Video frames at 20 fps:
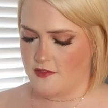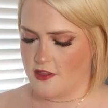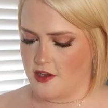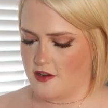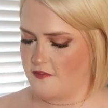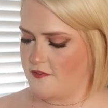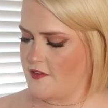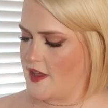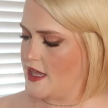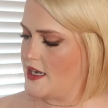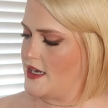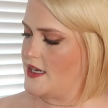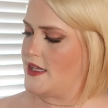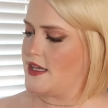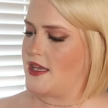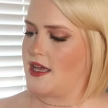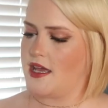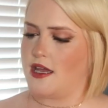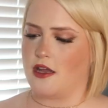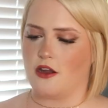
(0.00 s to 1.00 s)
of their
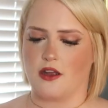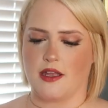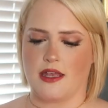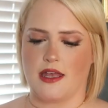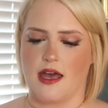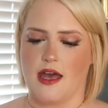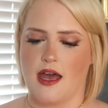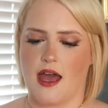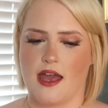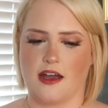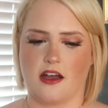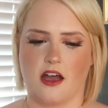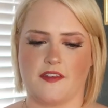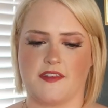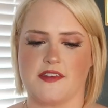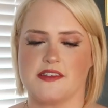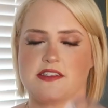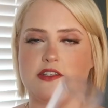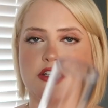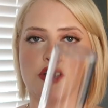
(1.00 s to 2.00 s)
vanity area, I
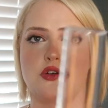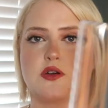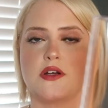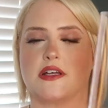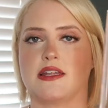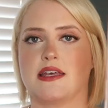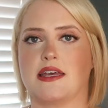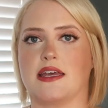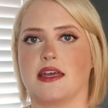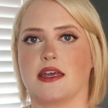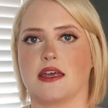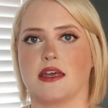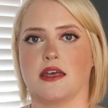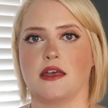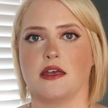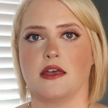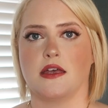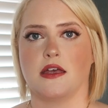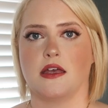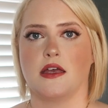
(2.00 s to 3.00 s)
got this acrylic
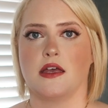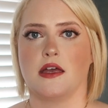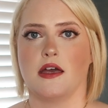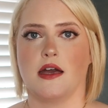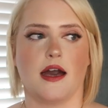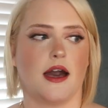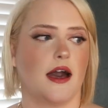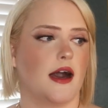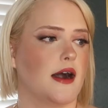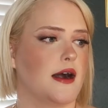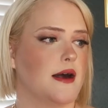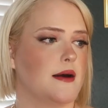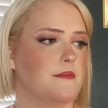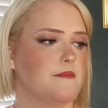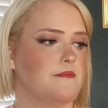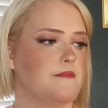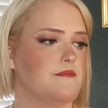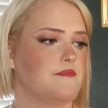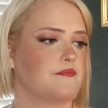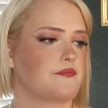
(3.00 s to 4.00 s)

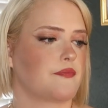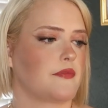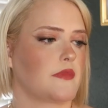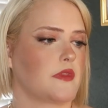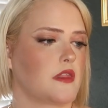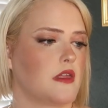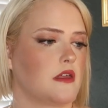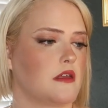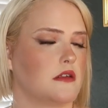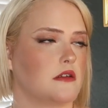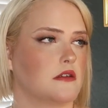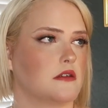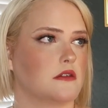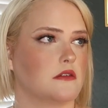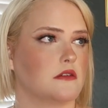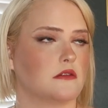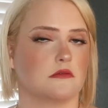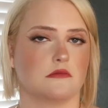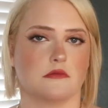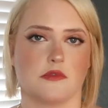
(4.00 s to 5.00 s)
um,
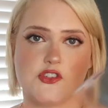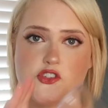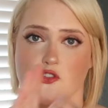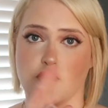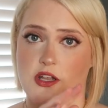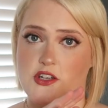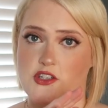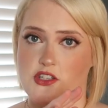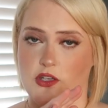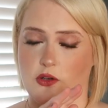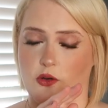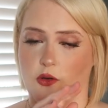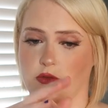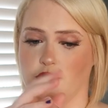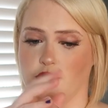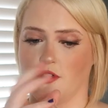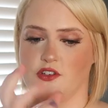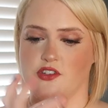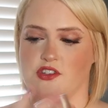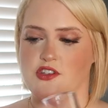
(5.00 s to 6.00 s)
scrunchie
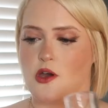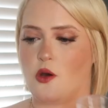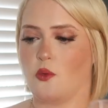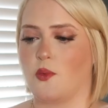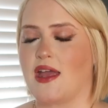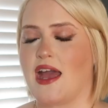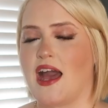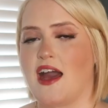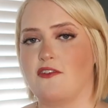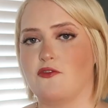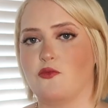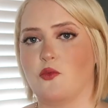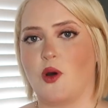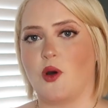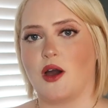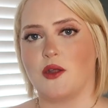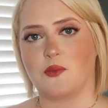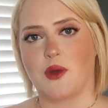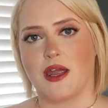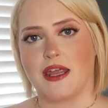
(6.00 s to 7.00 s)
holder. So we have
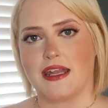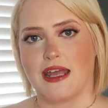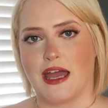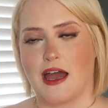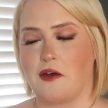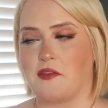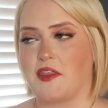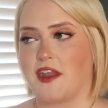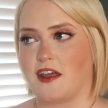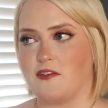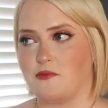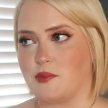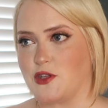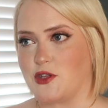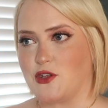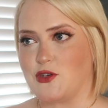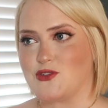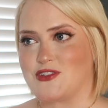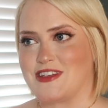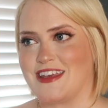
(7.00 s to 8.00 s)
one right now that I've
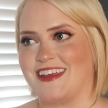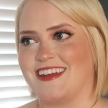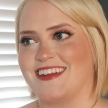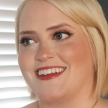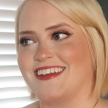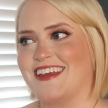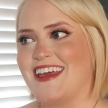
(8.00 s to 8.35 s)
been using.